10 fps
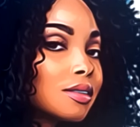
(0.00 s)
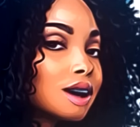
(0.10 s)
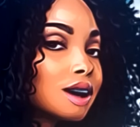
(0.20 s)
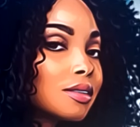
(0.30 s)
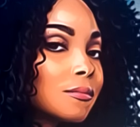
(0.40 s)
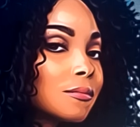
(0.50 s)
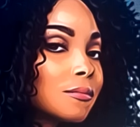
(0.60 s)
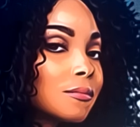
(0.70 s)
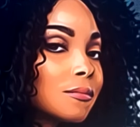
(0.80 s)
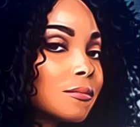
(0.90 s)
Moving
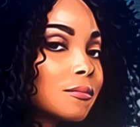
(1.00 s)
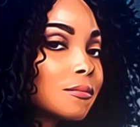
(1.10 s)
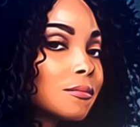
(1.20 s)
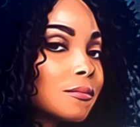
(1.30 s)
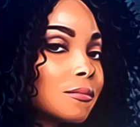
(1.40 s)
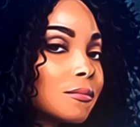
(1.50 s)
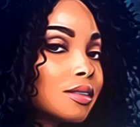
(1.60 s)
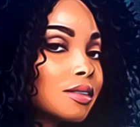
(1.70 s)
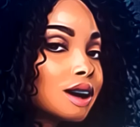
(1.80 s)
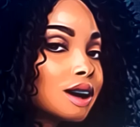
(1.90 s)
forward. So
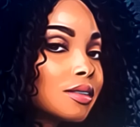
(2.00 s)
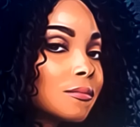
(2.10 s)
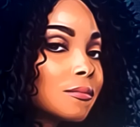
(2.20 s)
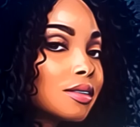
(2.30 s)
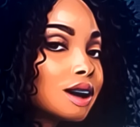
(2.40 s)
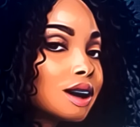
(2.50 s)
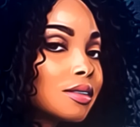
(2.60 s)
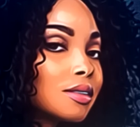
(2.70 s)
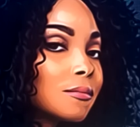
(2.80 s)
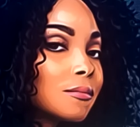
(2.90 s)
Austin is over there telling
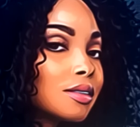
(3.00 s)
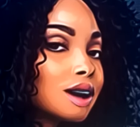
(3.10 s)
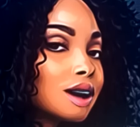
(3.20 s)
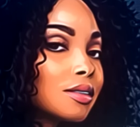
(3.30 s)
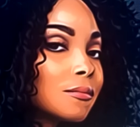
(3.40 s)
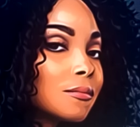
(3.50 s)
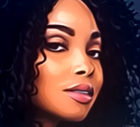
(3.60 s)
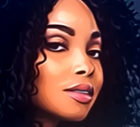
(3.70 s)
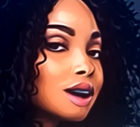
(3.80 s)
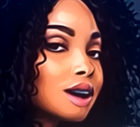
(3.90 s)
Brennan that Becca
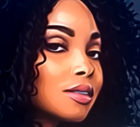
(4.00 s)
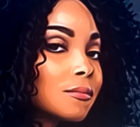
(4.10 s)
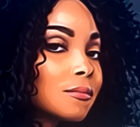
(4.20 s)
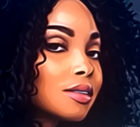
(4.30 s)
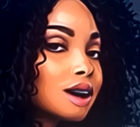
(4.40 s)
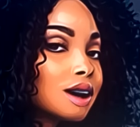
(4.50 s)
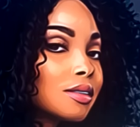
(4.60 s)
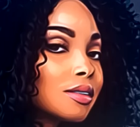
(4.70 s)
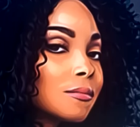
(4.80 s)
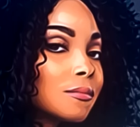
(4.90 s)
moves a little faster than
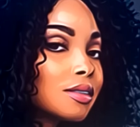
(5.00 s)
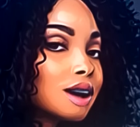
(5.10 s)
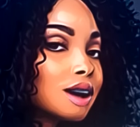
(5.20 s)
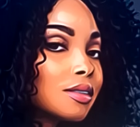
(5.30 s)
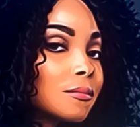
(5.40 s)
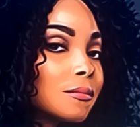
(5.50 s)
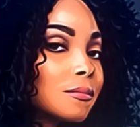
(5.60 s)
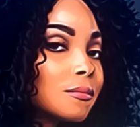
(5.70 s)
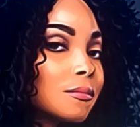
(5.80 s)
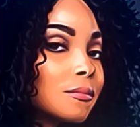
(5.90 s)
he does. Yeah,
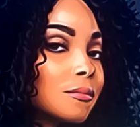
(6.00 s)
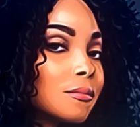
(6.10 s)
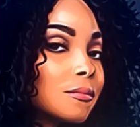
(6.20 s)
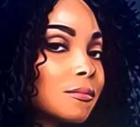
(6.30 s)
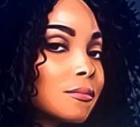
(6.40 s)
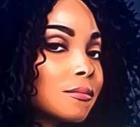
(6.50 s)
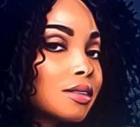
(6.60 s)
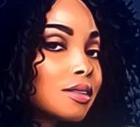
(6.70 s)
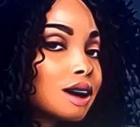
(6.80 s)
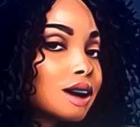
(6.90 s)
it's giving the tortoise and the
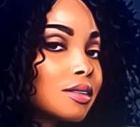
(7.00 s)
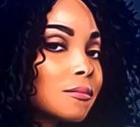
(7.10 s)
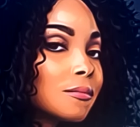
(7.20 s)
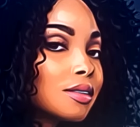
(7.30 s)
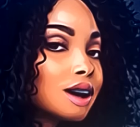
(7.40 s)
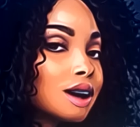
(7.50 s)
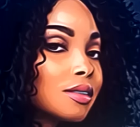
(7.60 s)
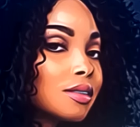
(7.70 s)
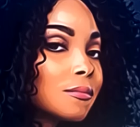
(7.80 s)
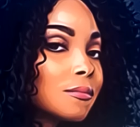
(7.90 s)
hare. Okay,
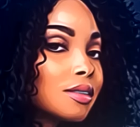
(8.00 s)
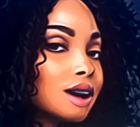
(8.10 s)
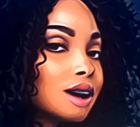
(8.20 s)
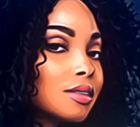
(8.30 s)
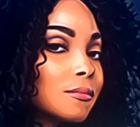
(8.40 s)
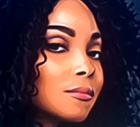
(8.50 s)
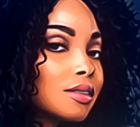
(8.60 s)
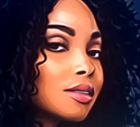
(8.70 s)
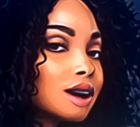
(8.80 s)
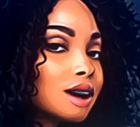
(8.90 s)
and the hair is pink.
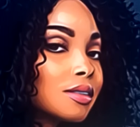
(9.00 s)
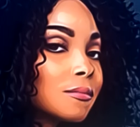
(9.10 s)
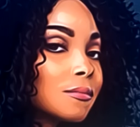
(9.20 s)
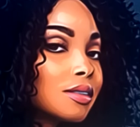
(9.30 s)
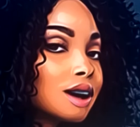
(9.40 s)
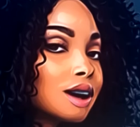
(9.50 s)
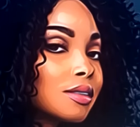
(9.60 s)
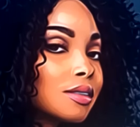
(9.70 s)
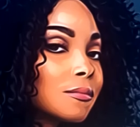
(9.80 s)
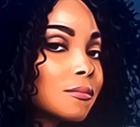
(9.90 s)
I'm not
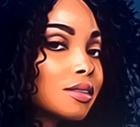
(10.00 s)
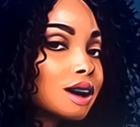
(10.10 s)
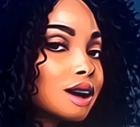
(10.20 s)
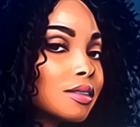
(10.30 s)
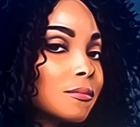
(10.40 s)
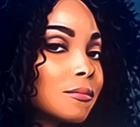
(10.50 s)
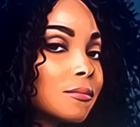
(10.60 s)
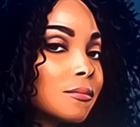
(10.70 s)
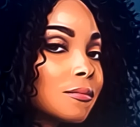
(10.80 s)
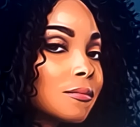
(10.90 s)
understanding why you moving so
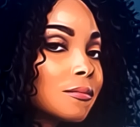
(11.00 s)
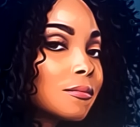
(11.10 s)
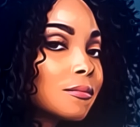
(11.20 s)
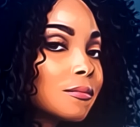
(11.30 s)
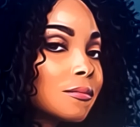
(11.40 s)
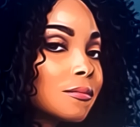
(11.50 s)
damn slow.